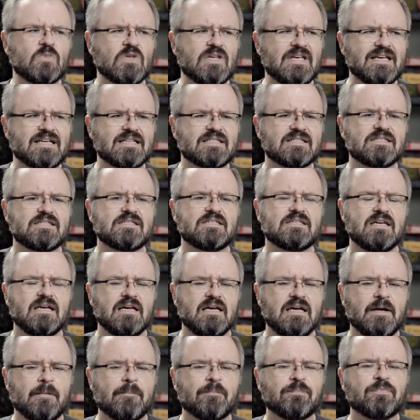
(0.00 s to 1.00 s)
it's
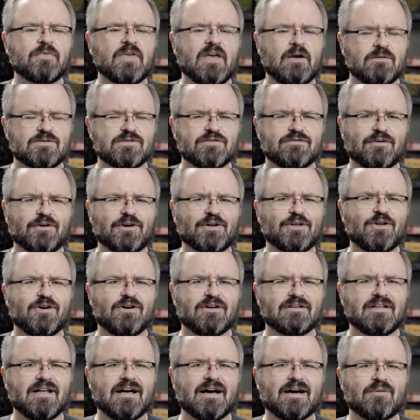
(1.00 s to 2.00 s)
it was a very
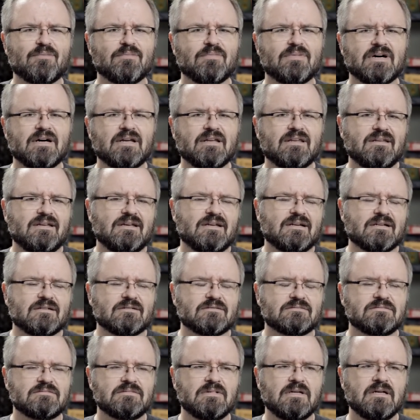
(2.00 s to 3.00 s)
long line, but you know,